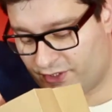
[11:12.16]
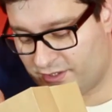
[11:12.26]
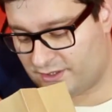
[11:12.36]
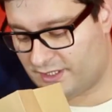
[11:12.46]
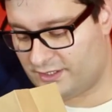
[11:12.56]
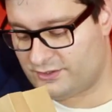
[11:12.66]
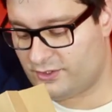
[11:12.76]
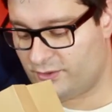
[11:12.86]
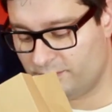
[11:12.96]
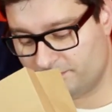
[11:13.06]
just like
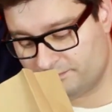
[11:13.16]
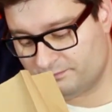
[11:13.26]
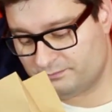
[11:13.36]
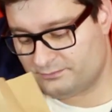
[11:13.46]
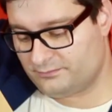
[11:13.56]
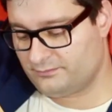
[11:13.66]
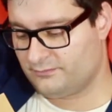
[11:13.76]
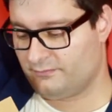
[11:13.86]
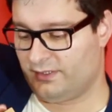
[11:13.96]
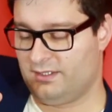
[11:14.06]
so,
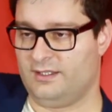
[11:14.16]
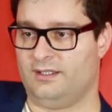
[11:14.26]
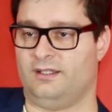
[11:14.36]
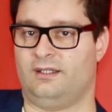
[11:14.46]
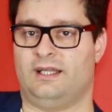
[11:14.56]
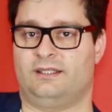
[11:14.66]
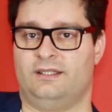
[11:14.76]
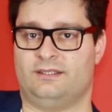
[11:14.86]
like